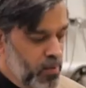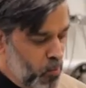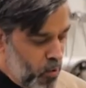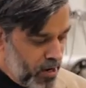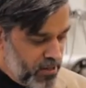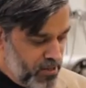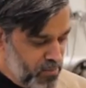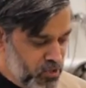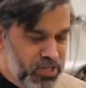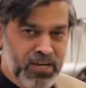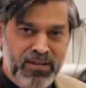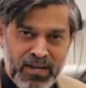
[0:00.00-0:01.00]
what the
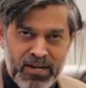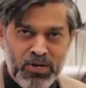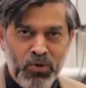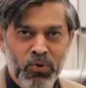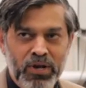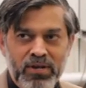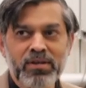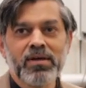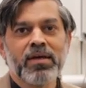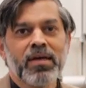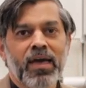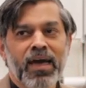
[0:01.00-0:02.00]
machine did to it
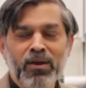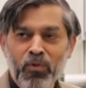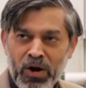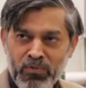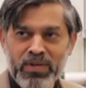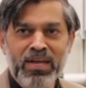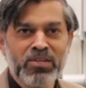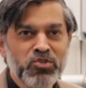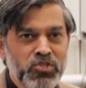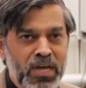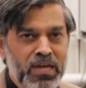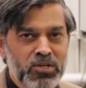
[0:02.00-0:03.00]
and what we
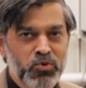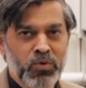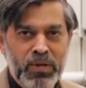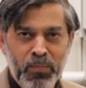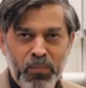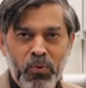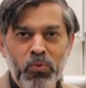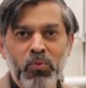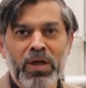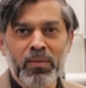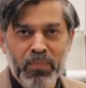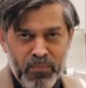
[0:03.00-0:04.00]
can change to
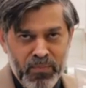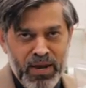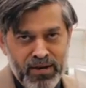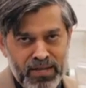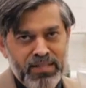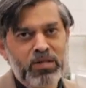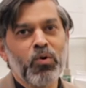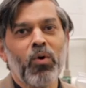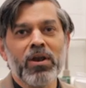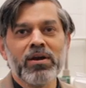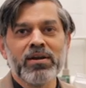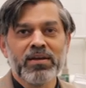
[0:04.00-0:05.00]
improve and maintain the
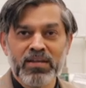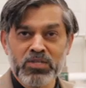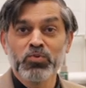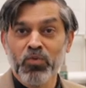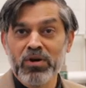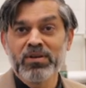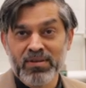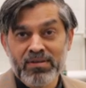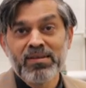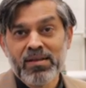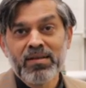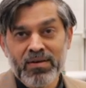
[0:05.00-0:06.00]
quality is what
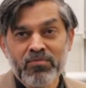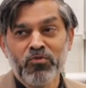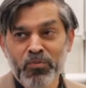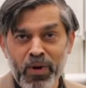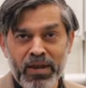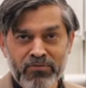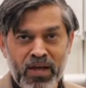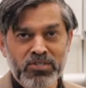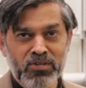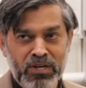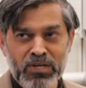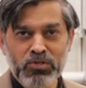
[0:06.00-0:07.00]
food
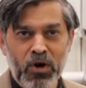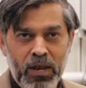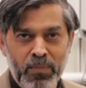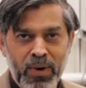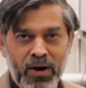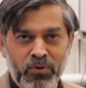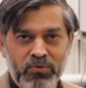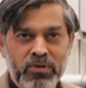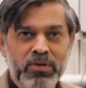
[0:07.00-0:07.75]
manufacturing is all about.